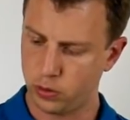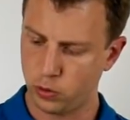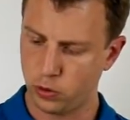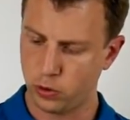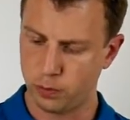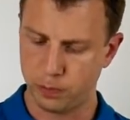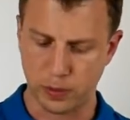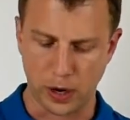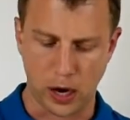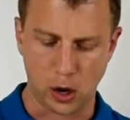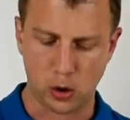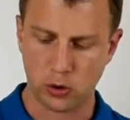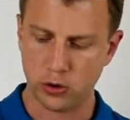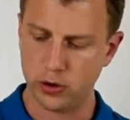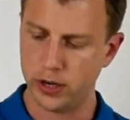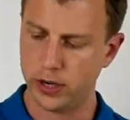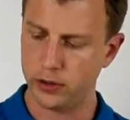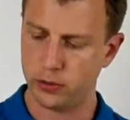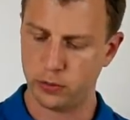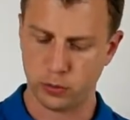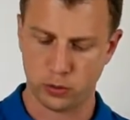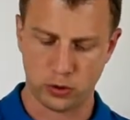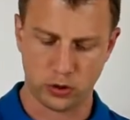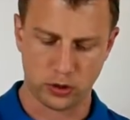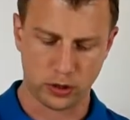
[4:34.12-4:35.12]
to the power
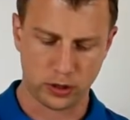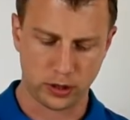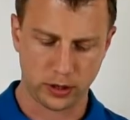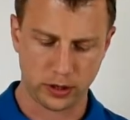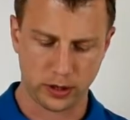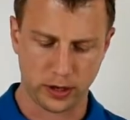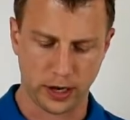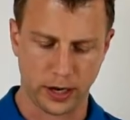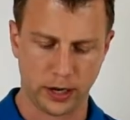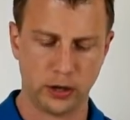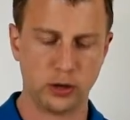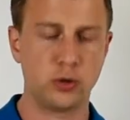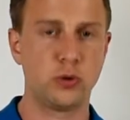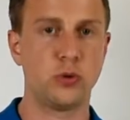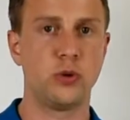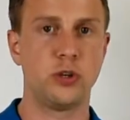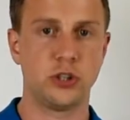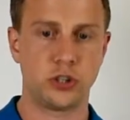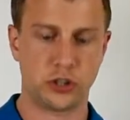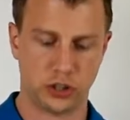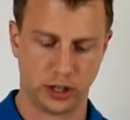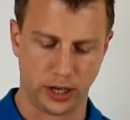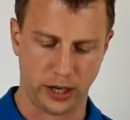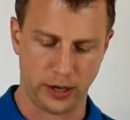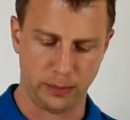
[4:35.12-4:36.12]
network, and you do
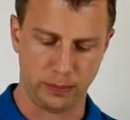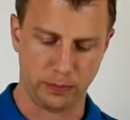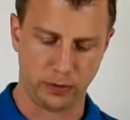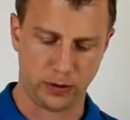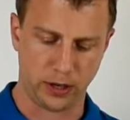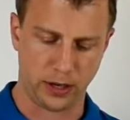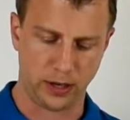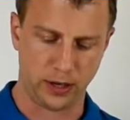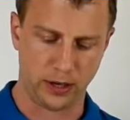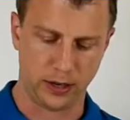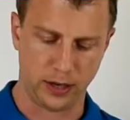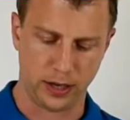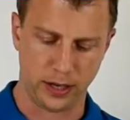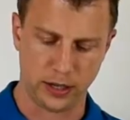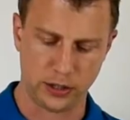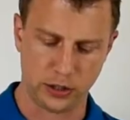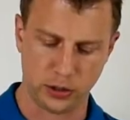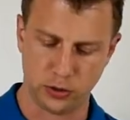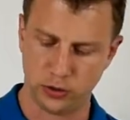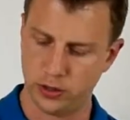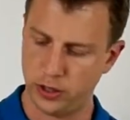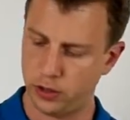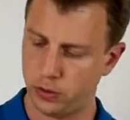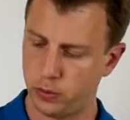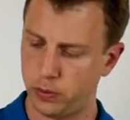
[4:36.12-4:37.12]
the same thing
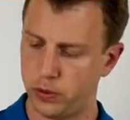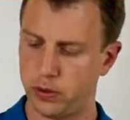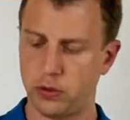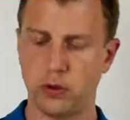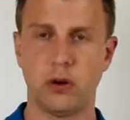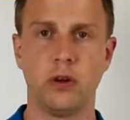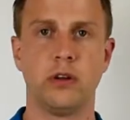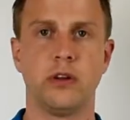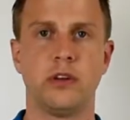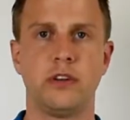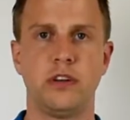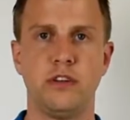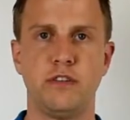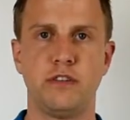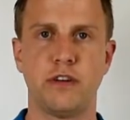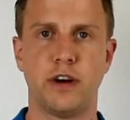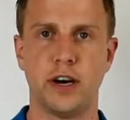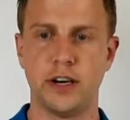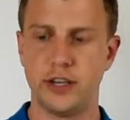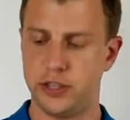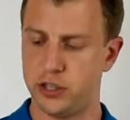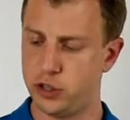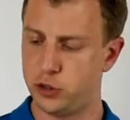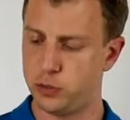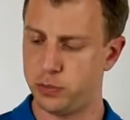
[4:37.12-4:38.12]
as you did with all the
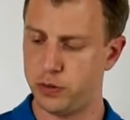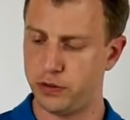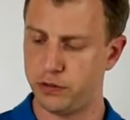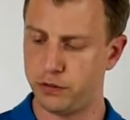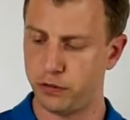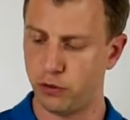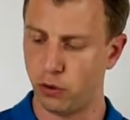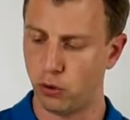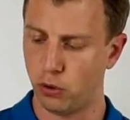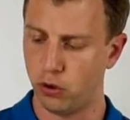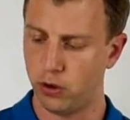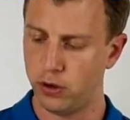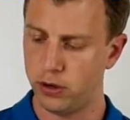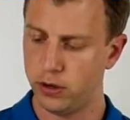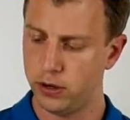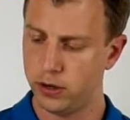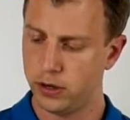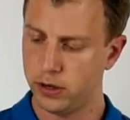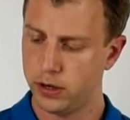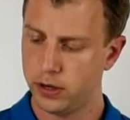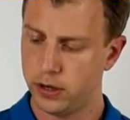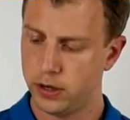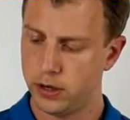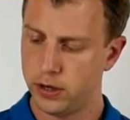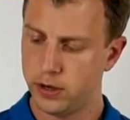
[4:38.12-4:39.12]
devices before.
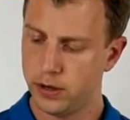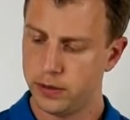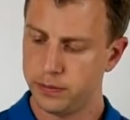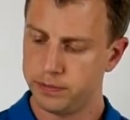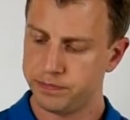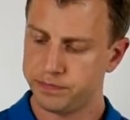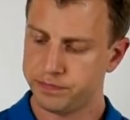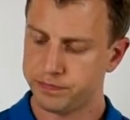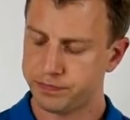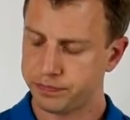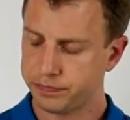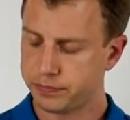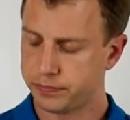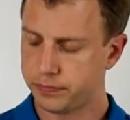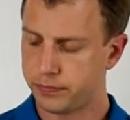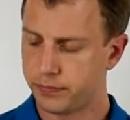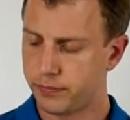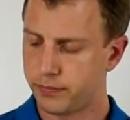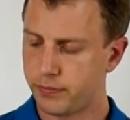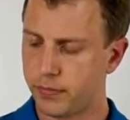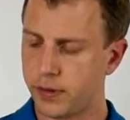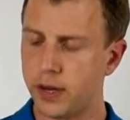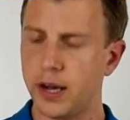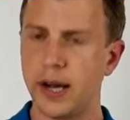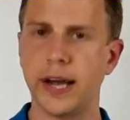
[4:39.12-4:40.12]

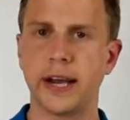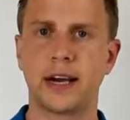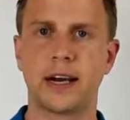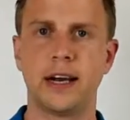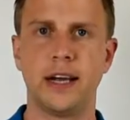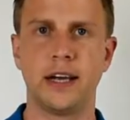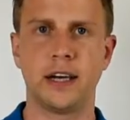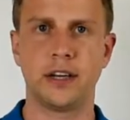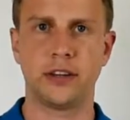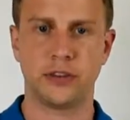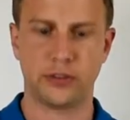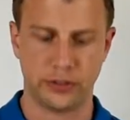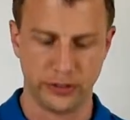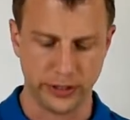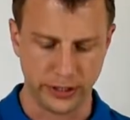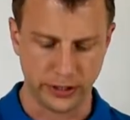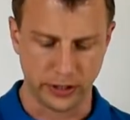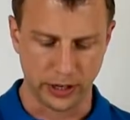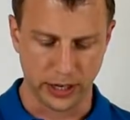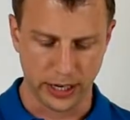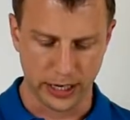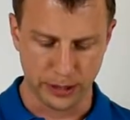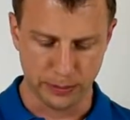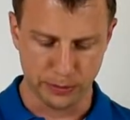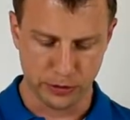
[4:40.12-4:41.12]
I click it 3
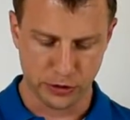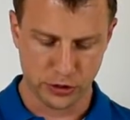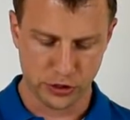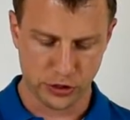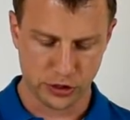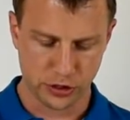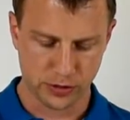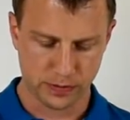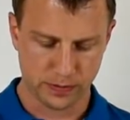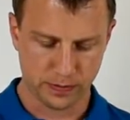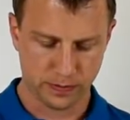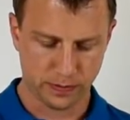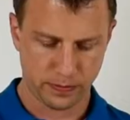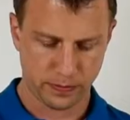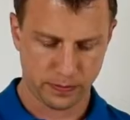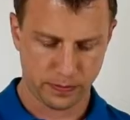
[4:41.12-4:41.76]
times